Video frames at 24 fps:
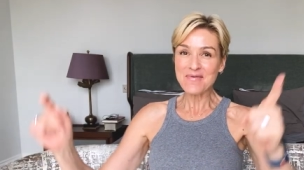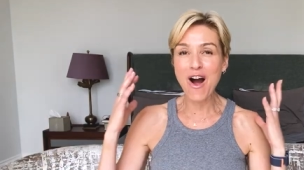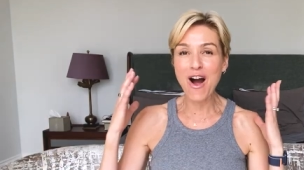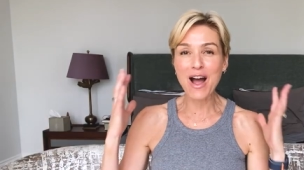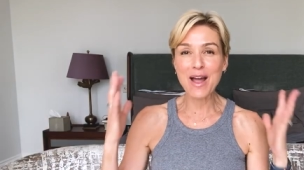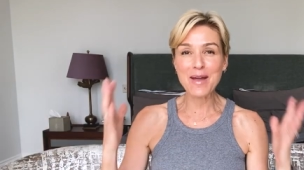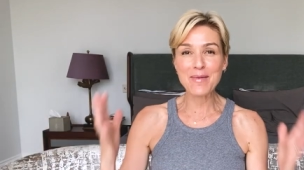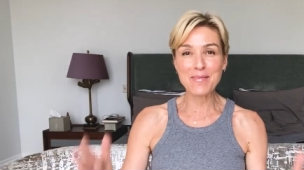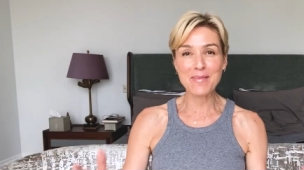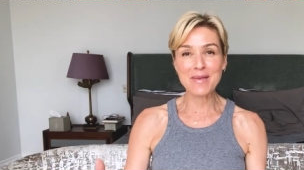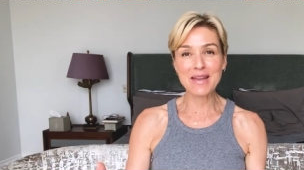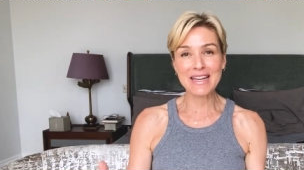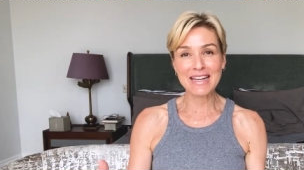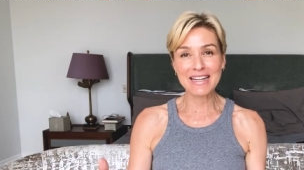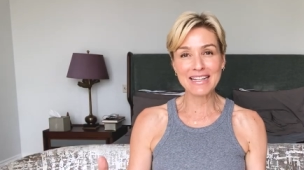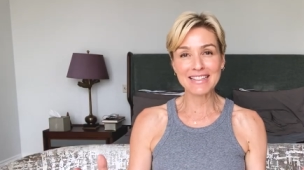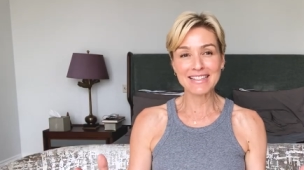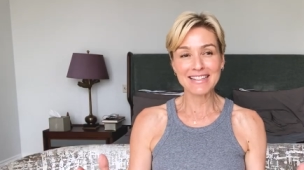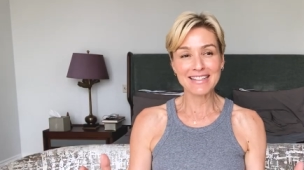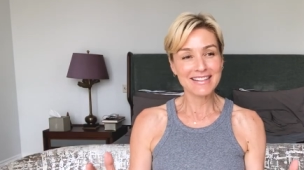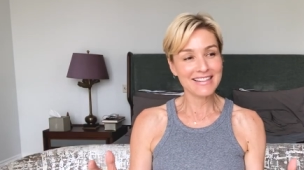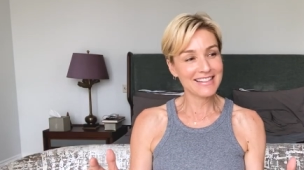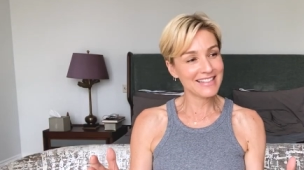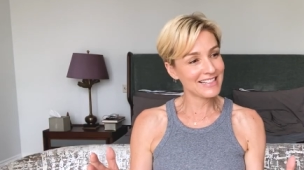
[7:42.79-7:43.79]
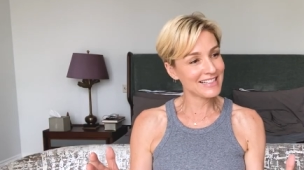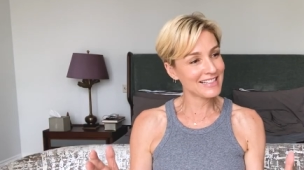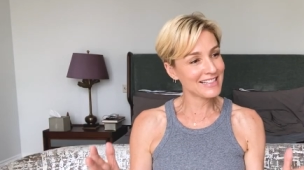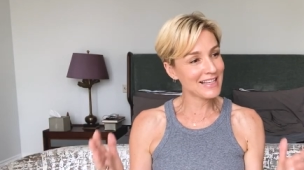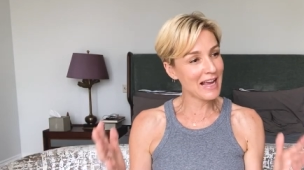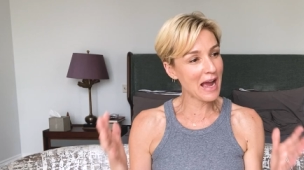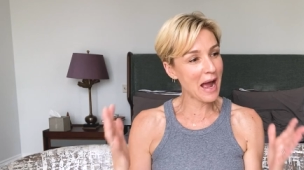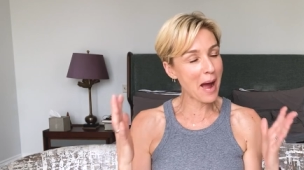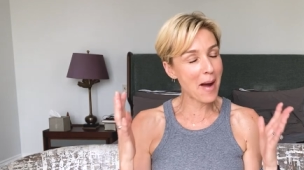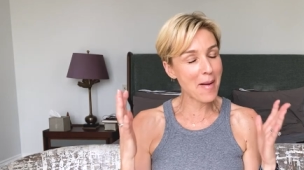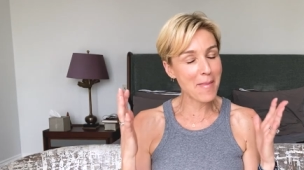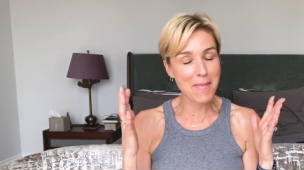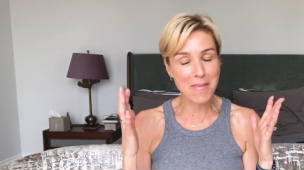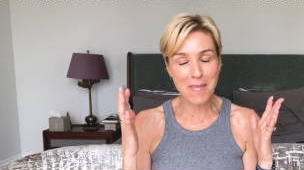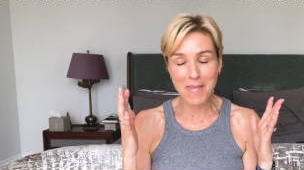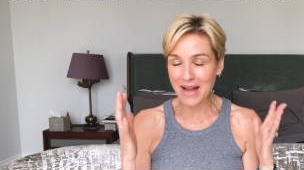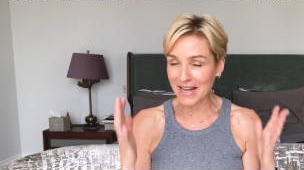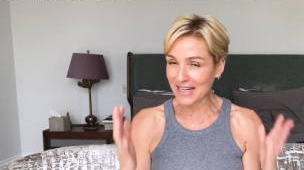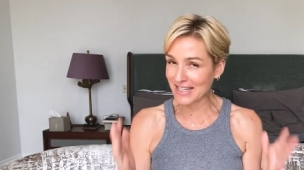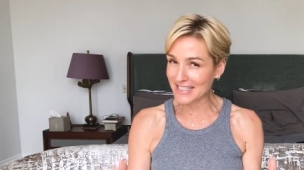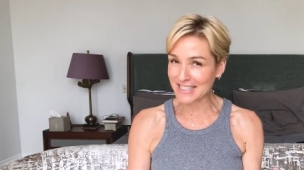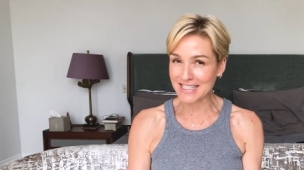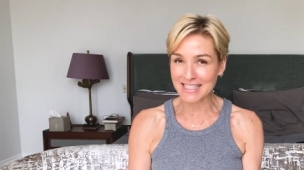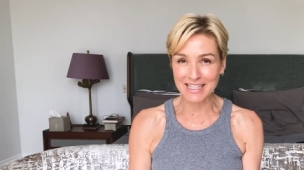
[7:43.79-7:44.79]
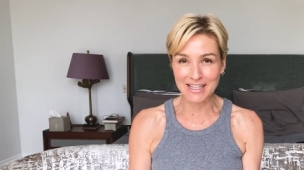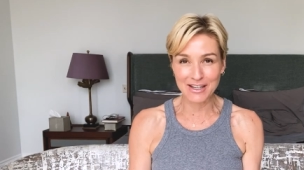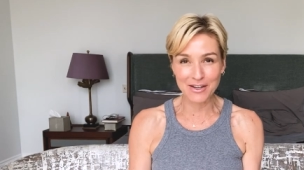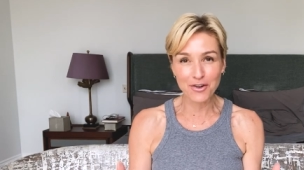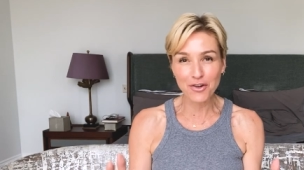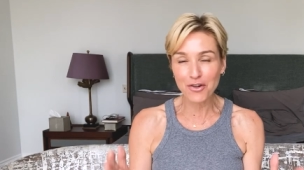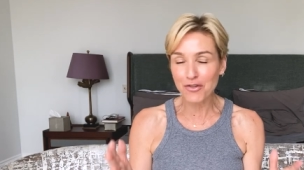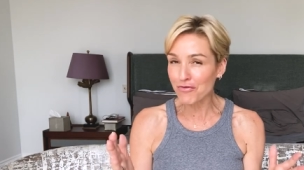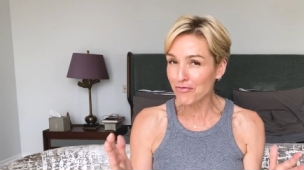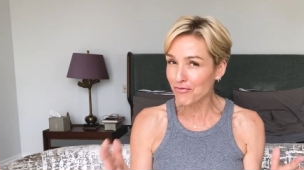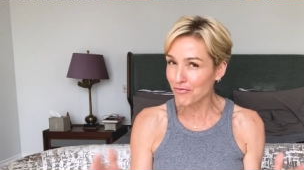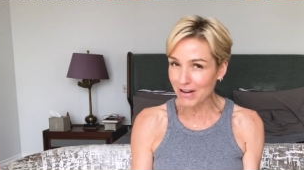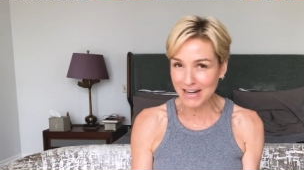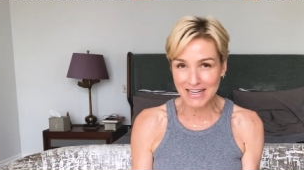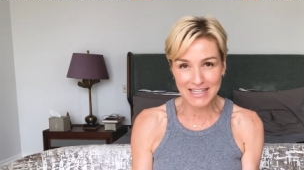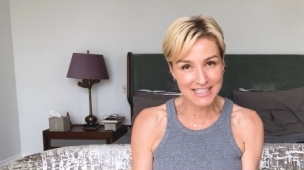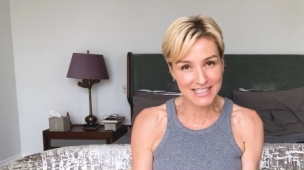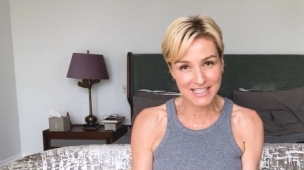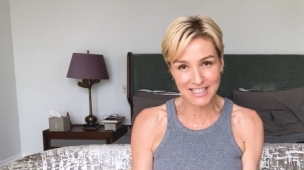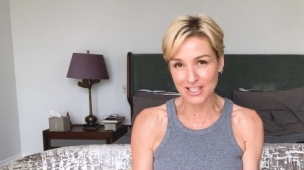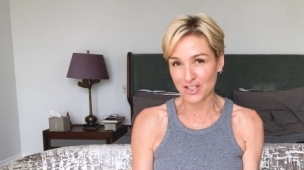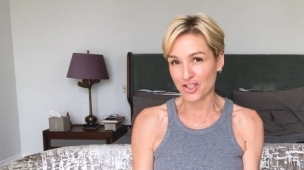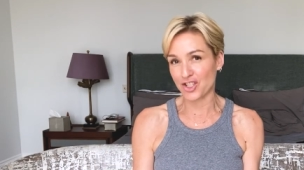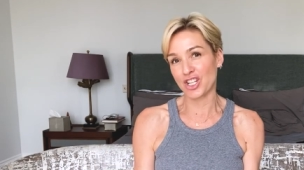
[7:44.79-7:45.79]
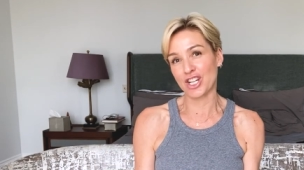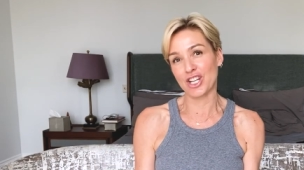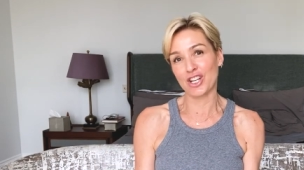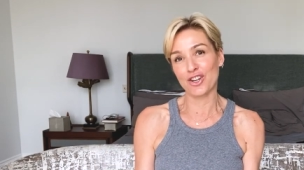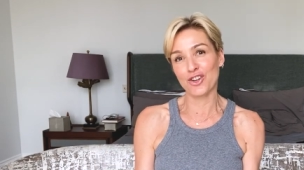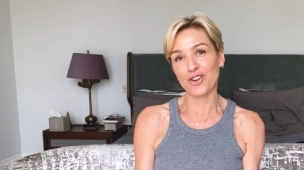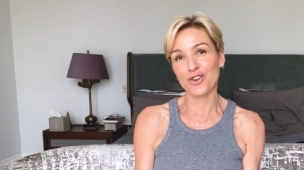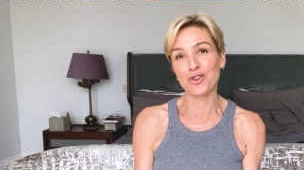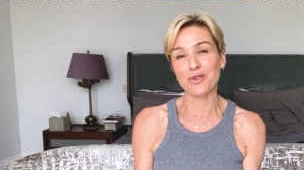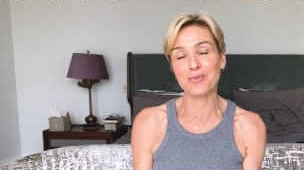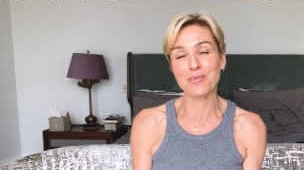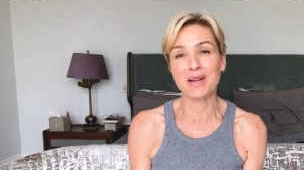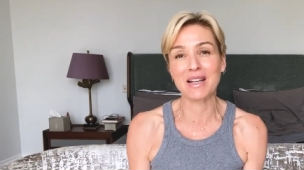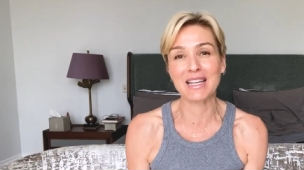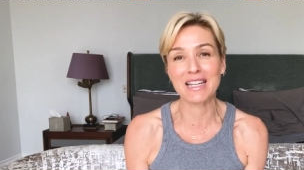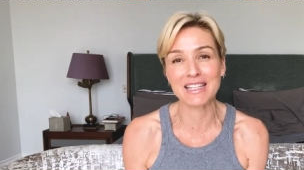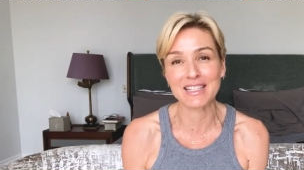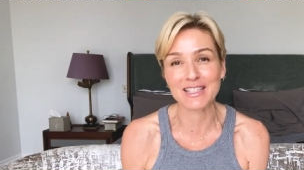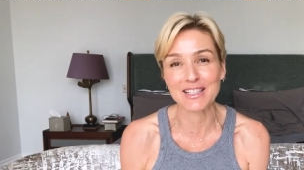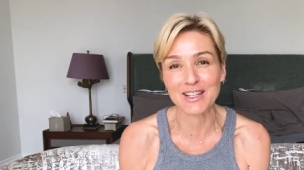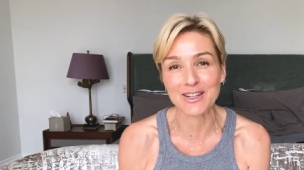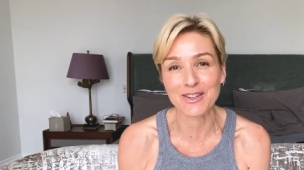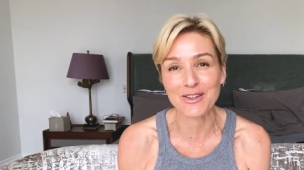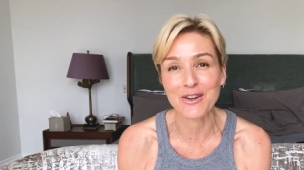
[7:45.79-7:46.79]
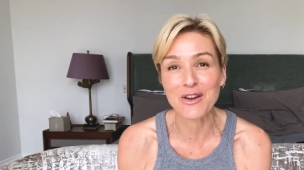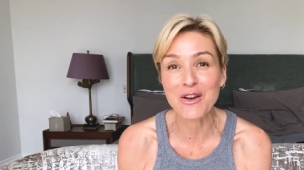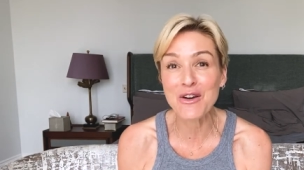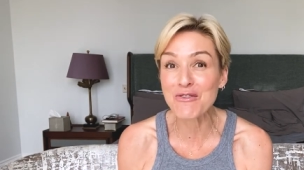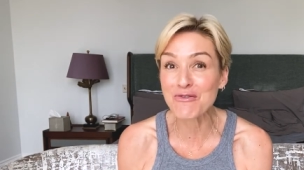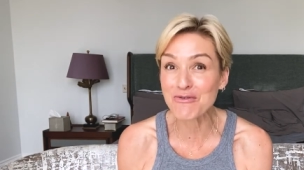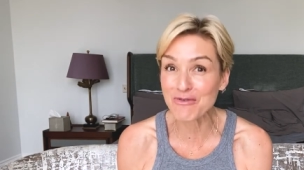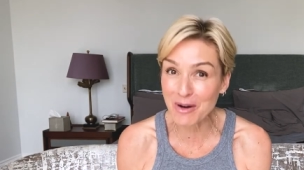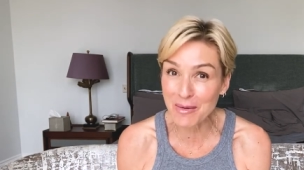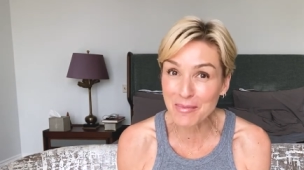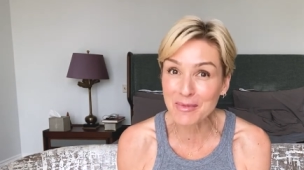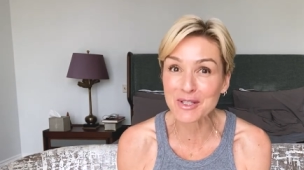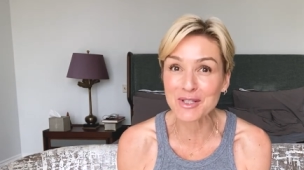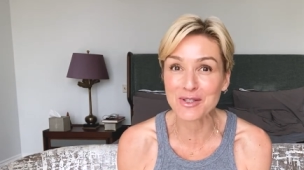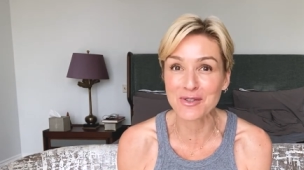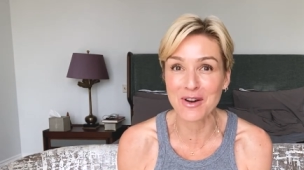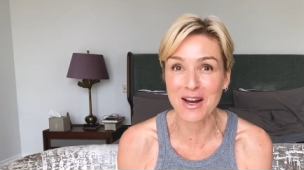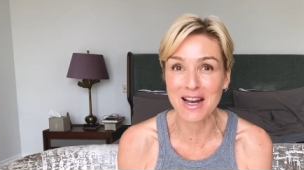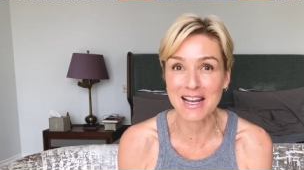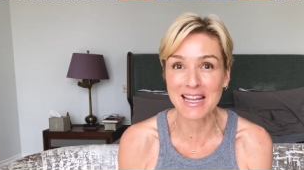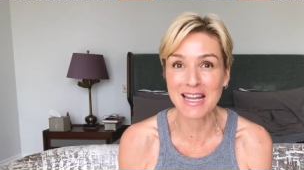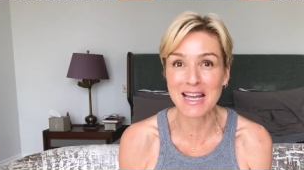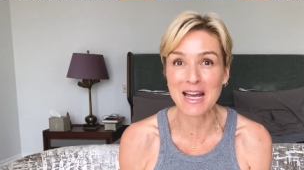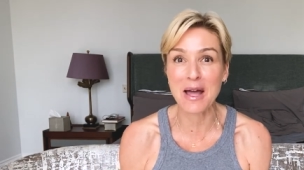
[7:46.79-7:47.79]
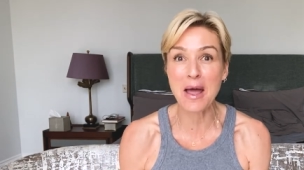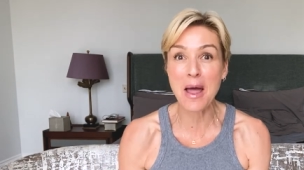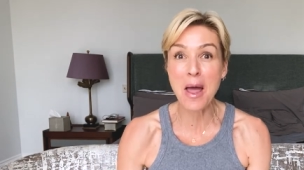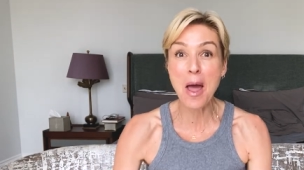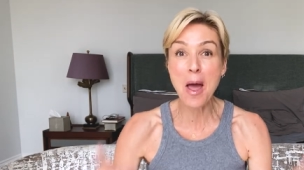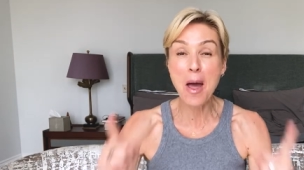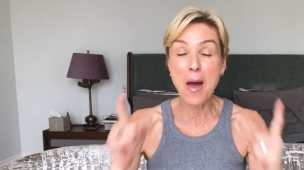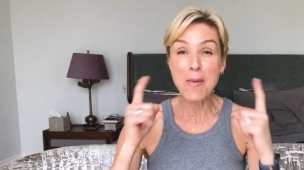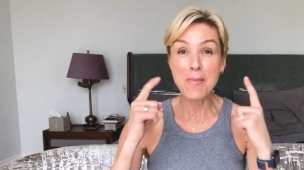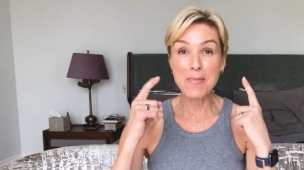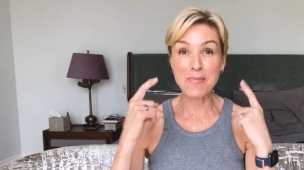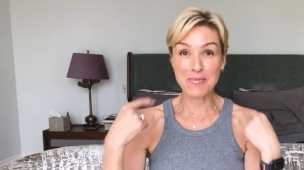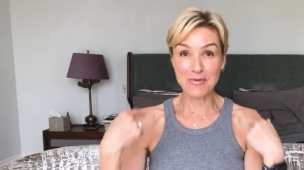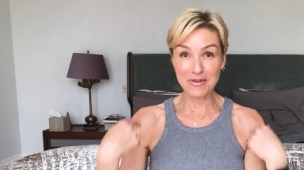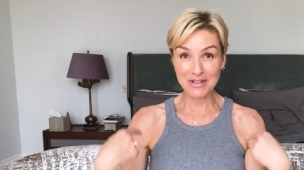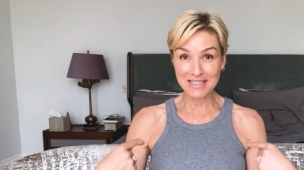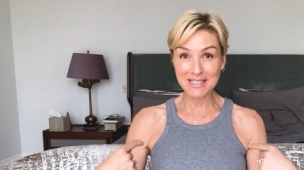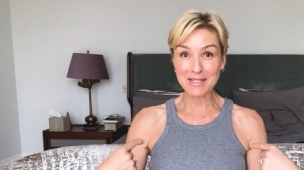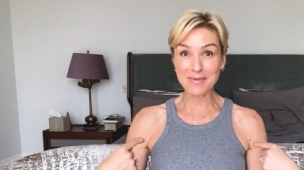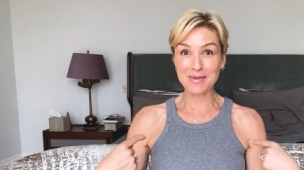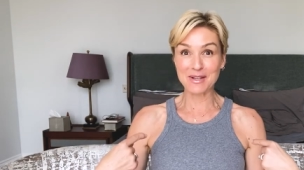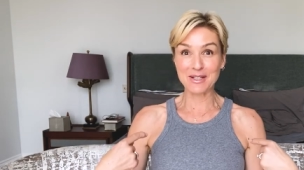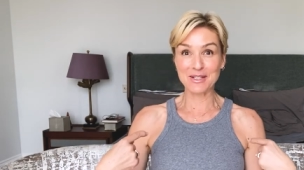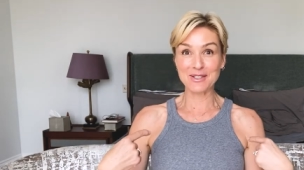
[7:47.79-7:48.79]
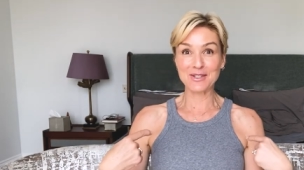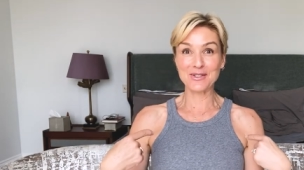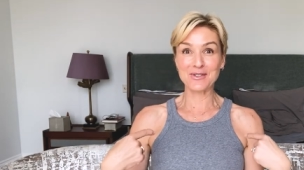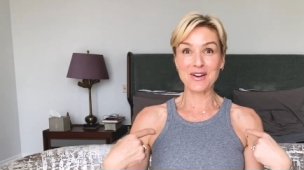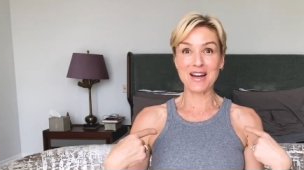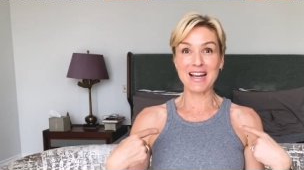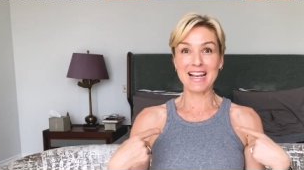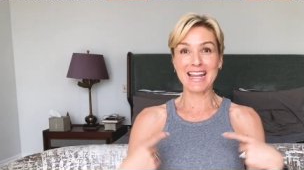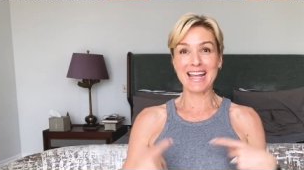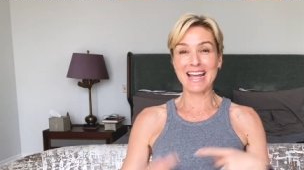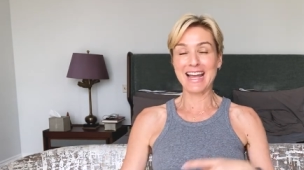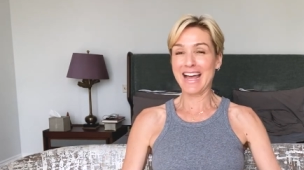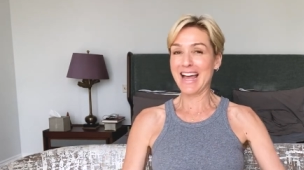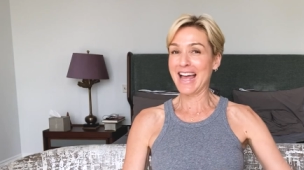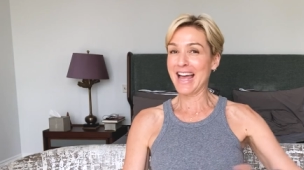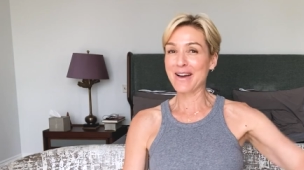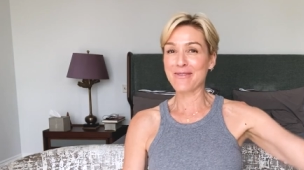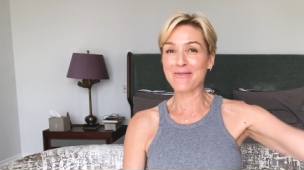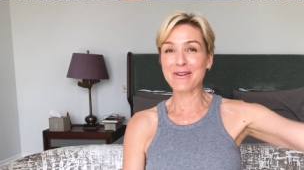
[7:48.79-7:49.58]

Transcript: I meet this amazing, crazy chick called Belinda from Australia Brisbane, Australia.